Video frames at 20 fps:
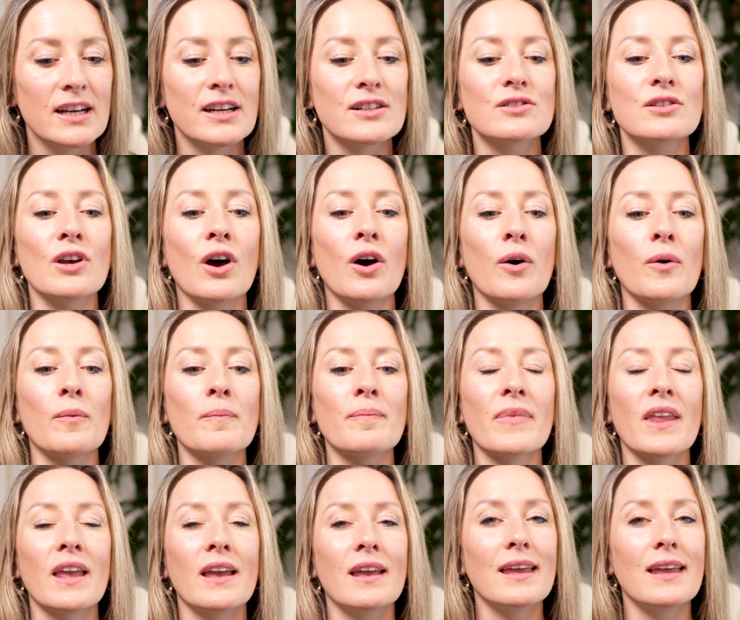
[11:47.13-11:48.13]
So
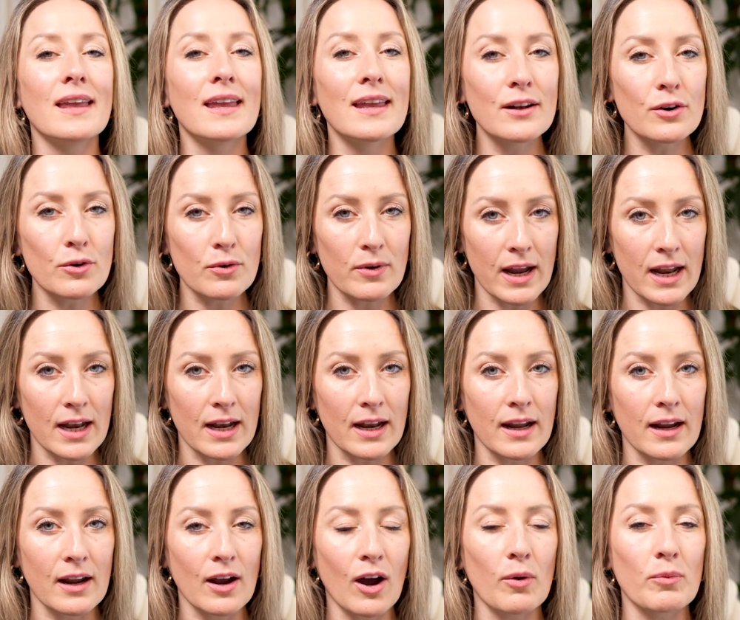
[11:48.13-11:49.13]

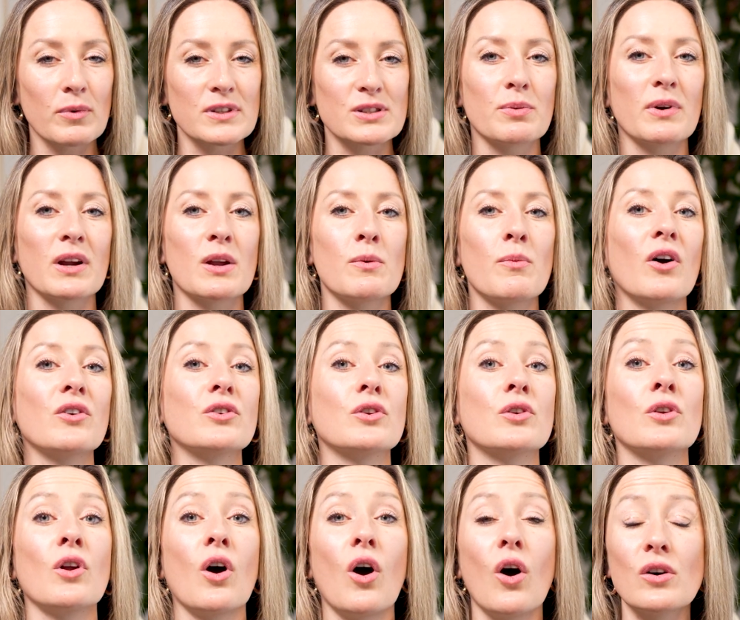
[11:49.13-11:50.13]
iterating on what's working well, you
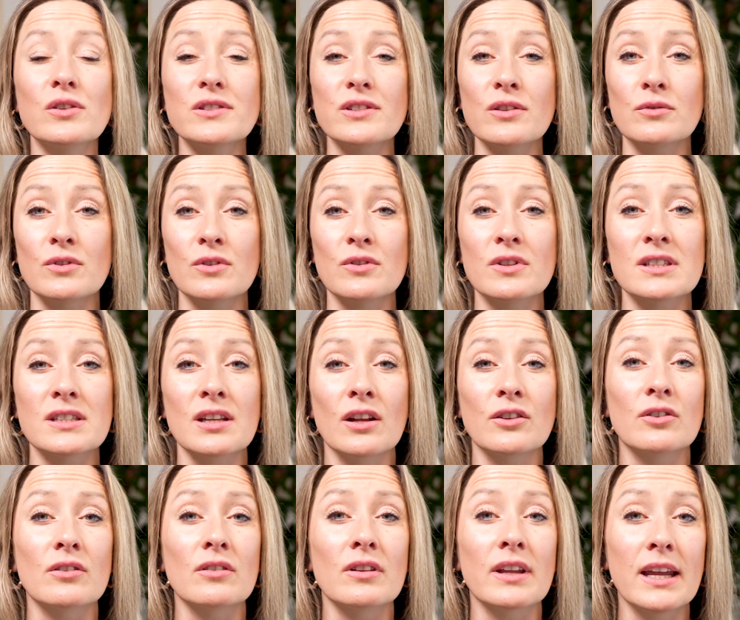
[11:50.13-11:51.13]
can also do this on
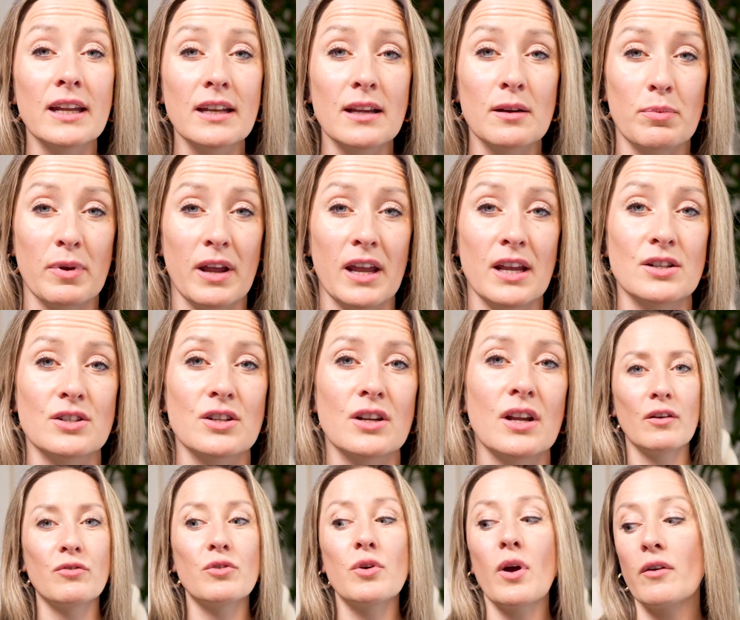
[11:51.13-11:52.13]
your landing page.
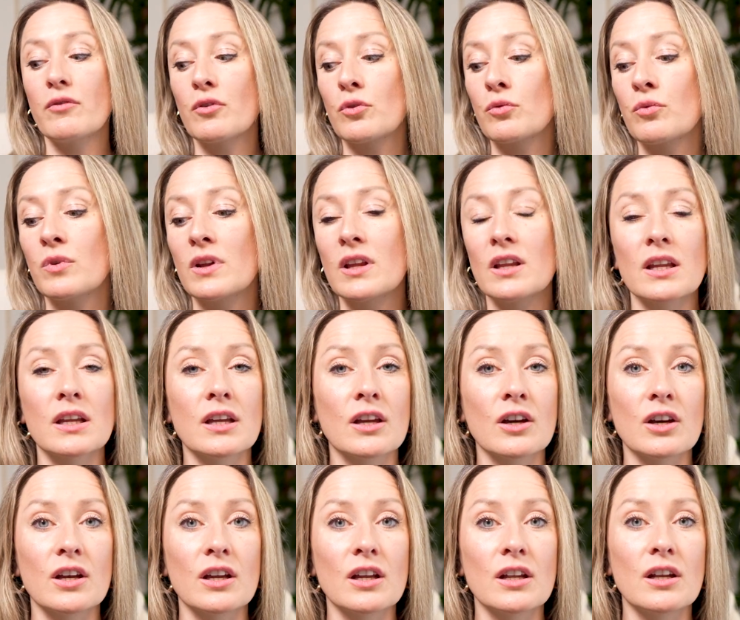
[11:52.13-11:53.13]
If you have a really
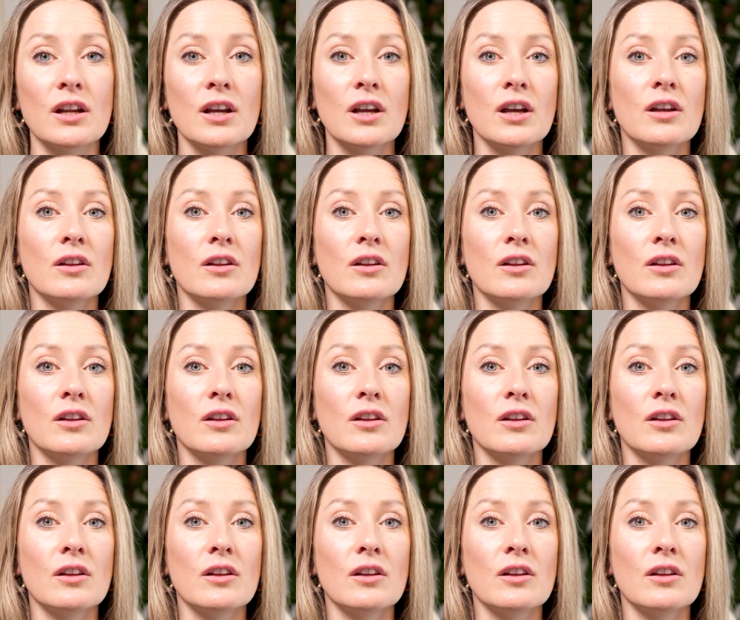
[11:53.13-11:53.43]
good,